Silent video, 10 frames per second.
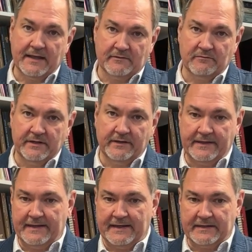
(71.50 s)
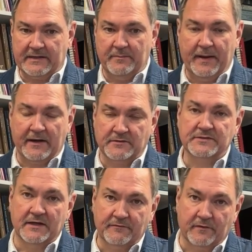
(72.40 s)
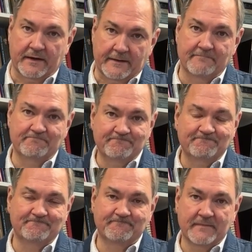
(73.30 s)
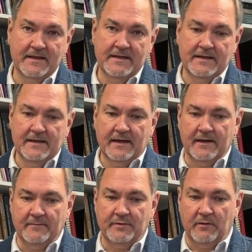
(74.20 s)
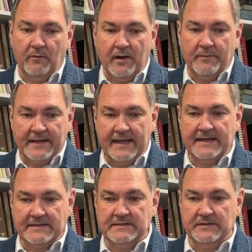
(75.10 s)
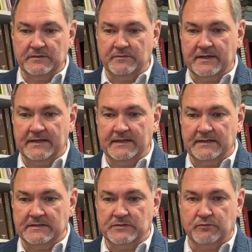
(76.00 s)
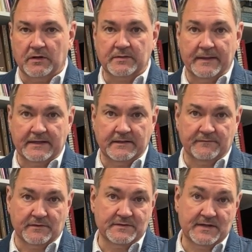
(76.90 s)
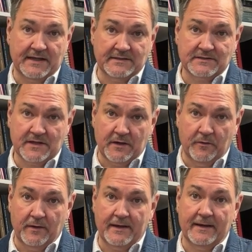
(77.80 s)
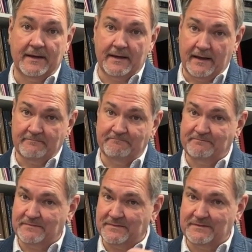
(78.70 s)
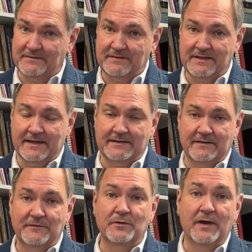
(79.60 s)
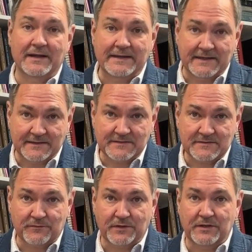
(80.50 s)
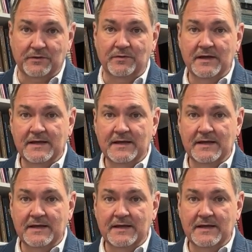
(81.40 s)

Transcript: really kind of compare suffering. But what we can do is work to make a difference. And so I'm got a few ideas for you